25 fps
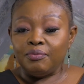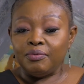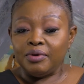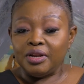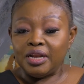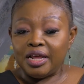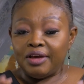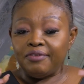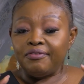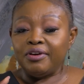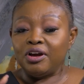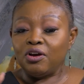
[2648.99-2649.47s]

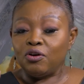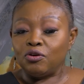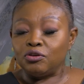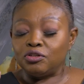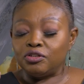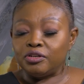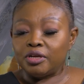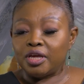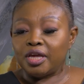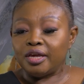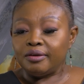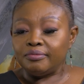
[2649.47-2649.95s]
whenever I
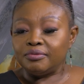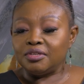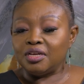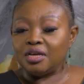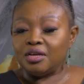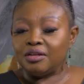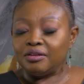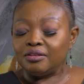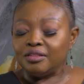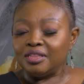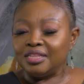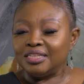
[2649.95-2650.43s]
go to Cape
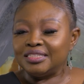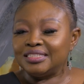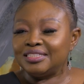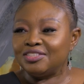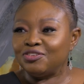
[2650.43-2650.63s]
Town, the